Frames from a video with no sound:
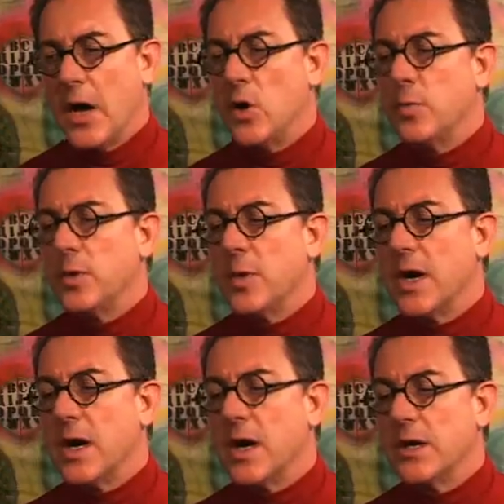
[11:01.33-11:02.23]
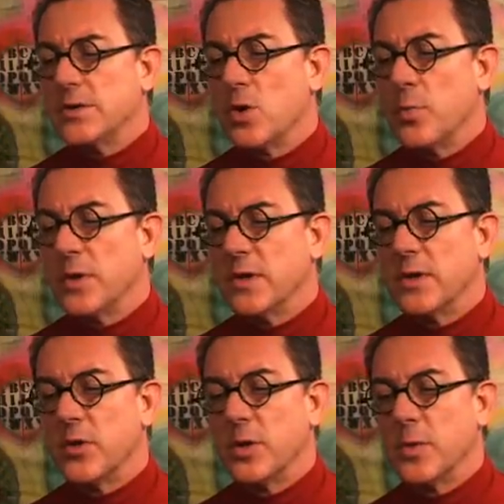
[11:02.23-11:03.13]
I opened my eyes, hoping that
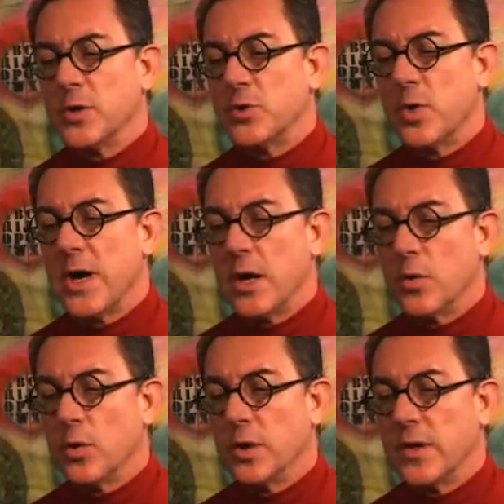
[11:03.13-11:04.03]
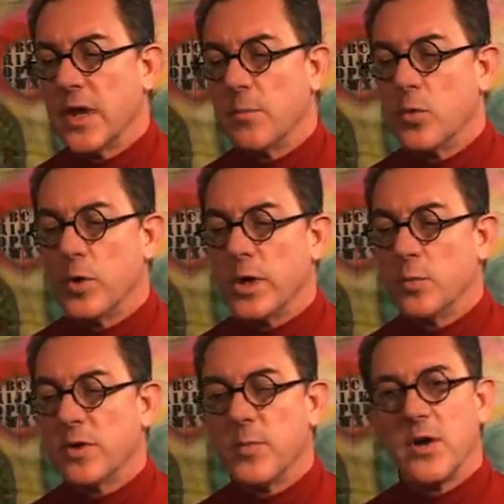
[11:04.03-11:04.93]
there had been a train early that morning
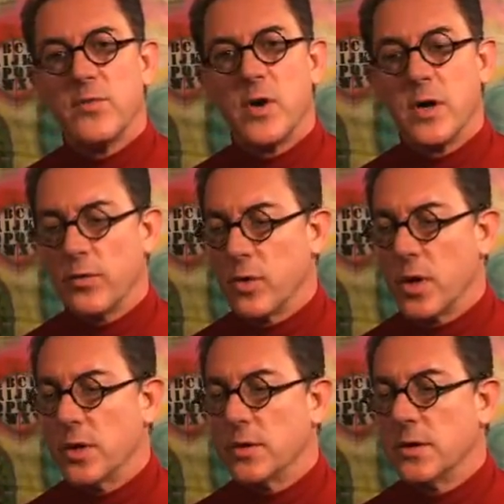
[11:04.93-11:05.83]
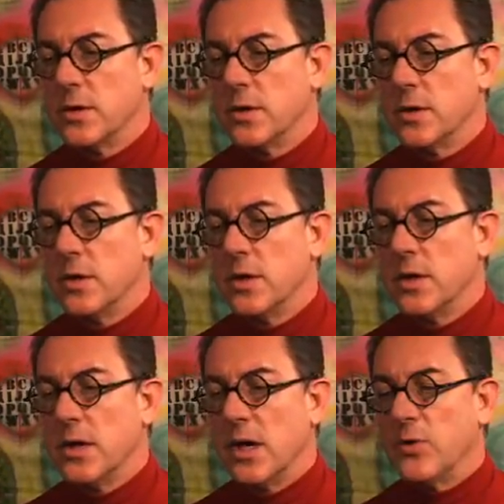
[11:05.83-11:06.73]
with my father on it.
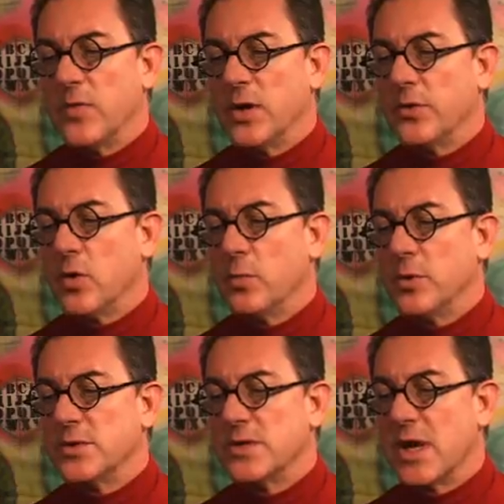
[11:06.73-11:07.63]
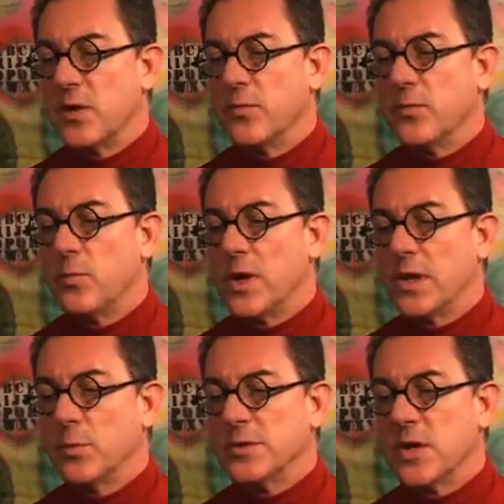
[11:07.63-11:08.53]
It felt almost safe while
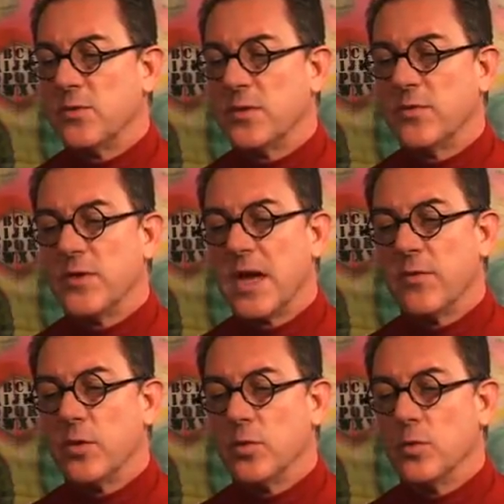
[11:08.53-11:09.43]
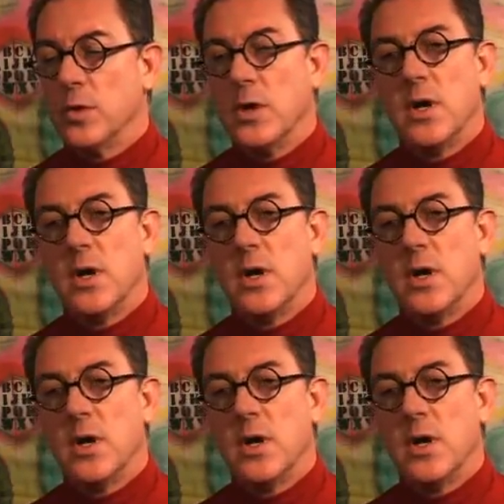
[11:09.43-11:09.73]
he was on Fifth Avenue,